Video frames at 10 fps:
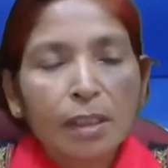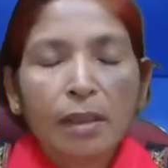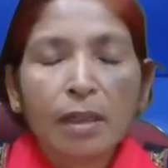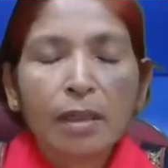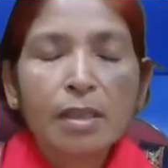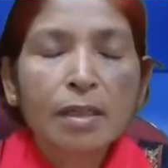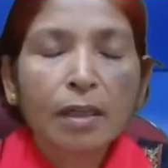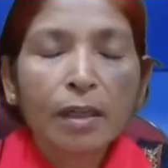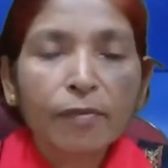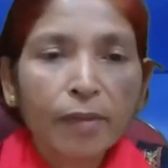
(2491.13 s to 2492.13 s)
There is
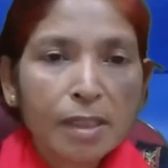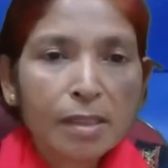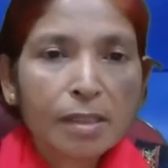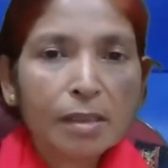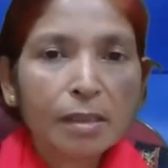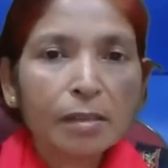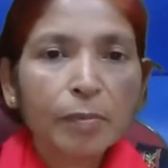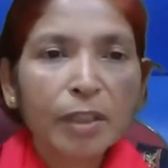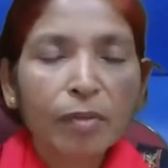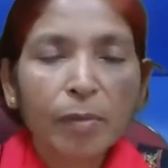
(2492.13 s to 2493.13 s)
a difference
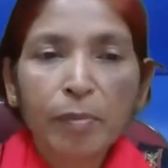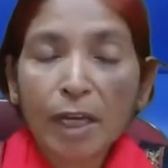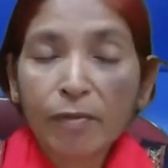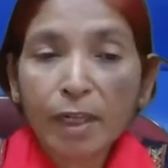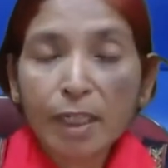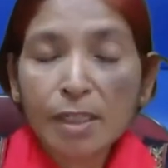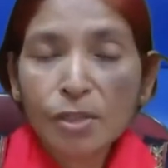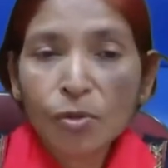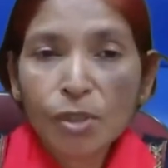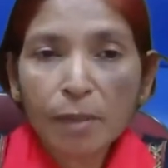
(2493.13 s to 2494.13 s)
between private and
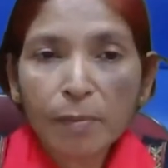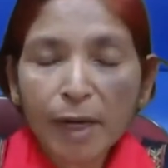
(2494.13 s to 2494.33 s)
social.